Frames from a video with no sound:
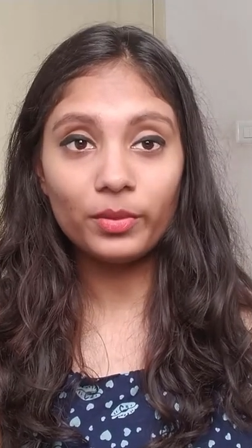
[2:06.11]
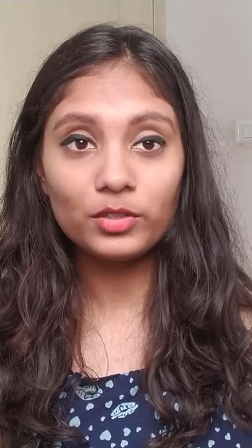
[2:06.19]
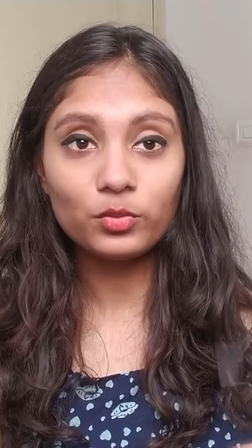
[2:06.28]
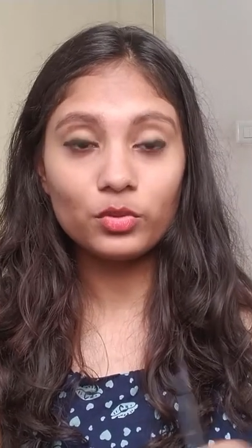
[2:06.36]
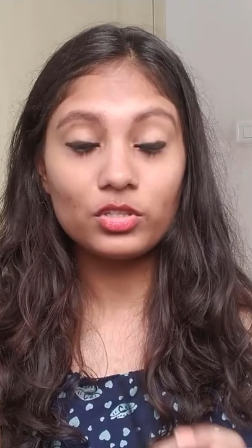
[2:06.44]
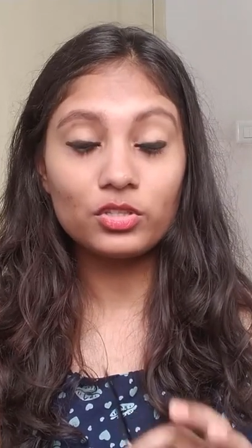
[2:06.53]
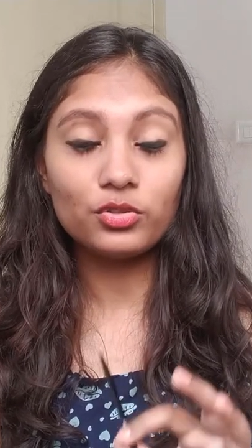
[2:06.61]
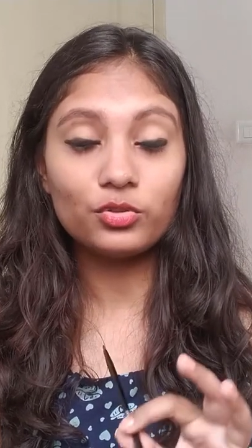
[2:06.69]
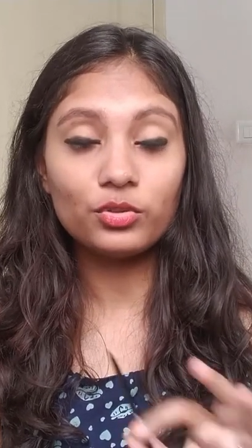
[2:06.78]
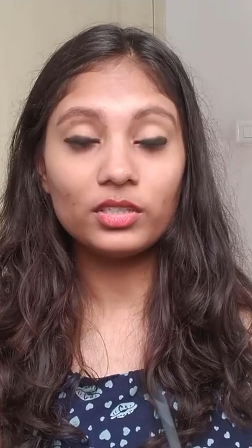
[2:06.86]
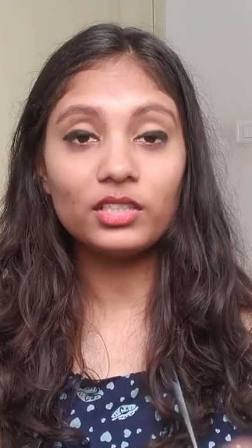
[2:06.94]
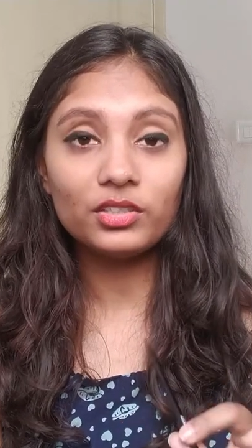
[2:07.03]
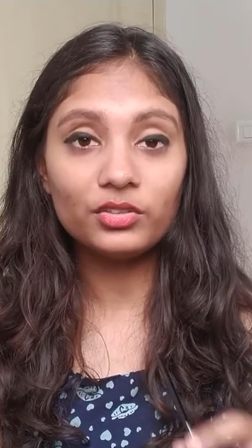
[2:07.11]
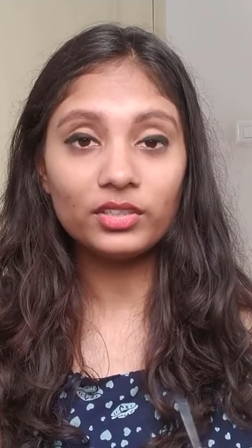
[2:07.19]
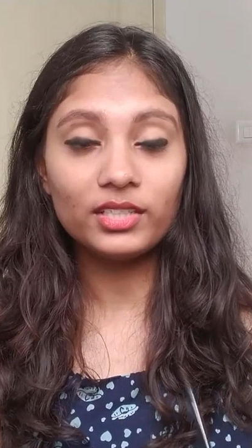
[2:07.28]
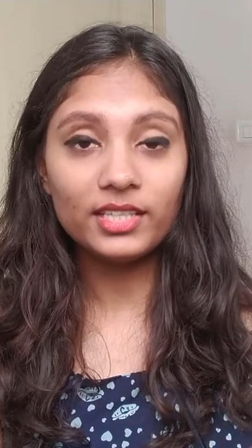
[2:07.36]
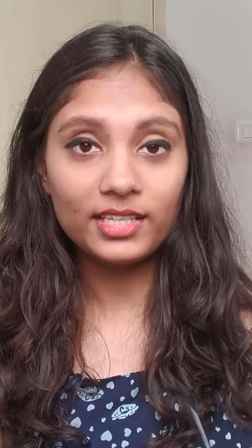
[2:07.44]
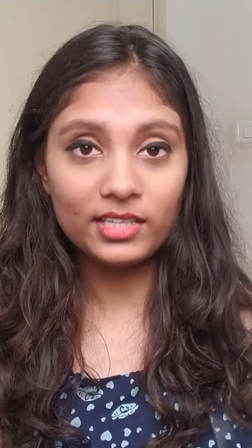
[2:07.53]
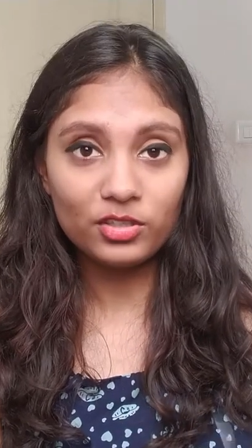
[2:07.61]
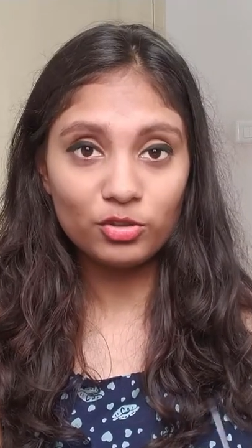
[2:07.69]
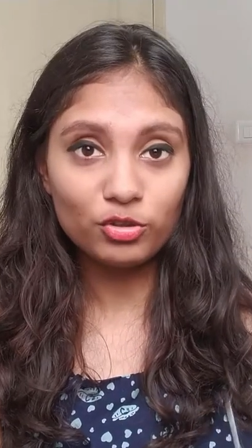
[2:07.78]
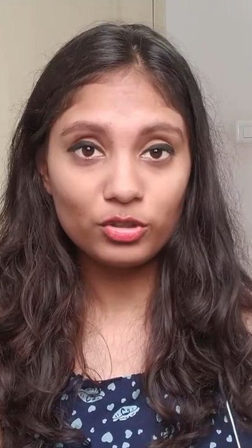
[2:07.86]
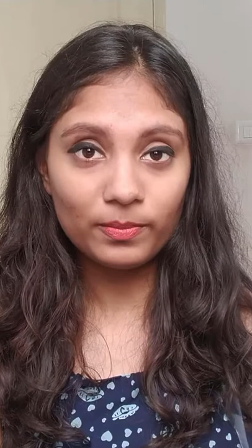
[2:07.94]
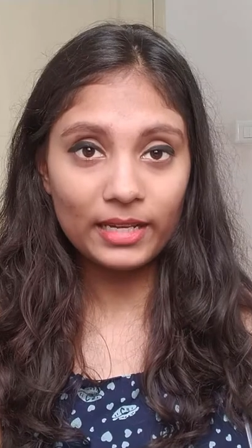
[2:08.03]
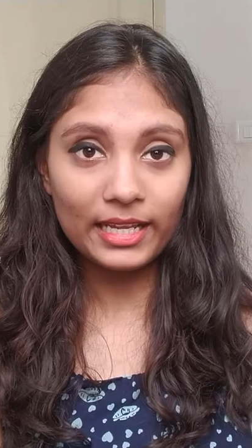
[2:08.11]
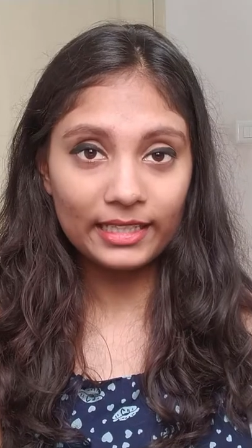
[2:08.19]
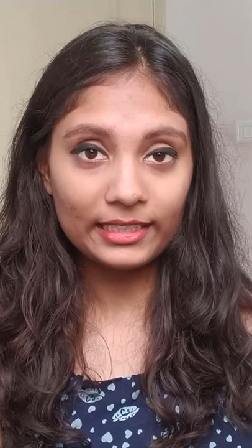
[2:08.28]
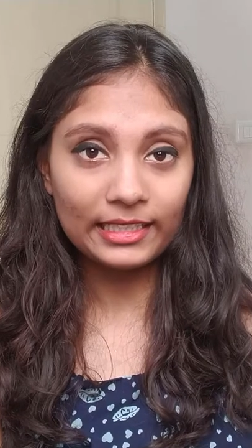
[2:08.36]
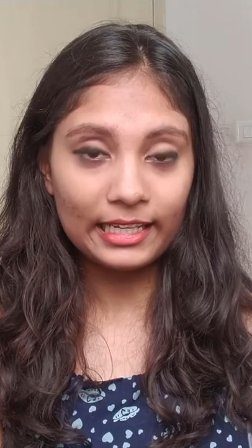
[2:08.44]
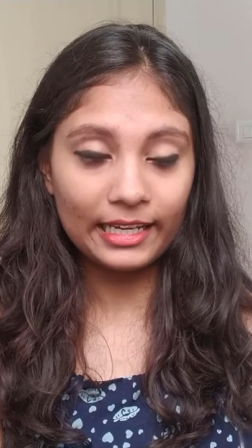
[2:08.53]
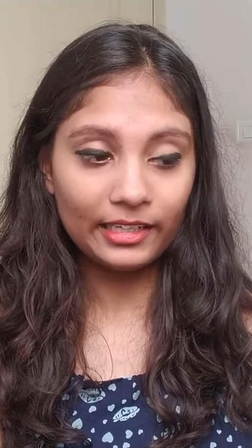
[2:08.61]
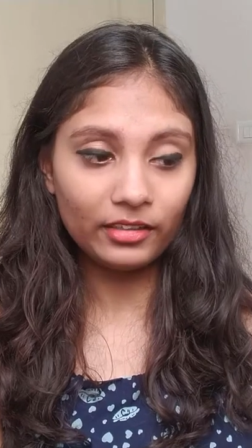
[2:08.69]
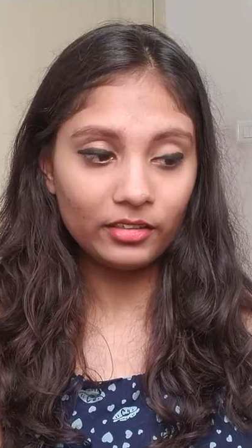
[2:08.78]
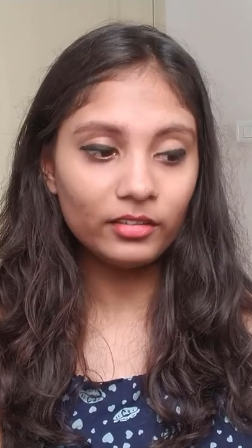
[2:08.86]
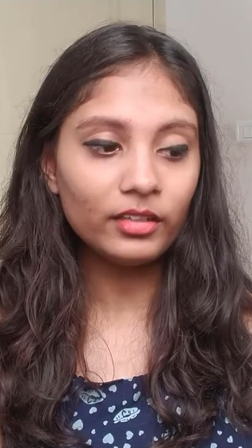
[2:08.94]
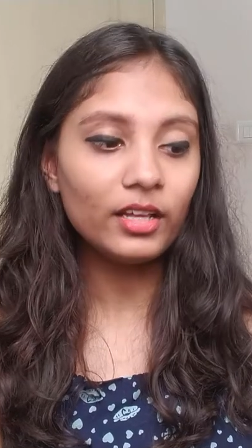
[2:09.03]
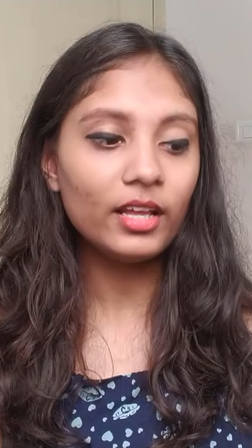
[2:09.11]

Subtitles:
It was really, really easy to apply the liner,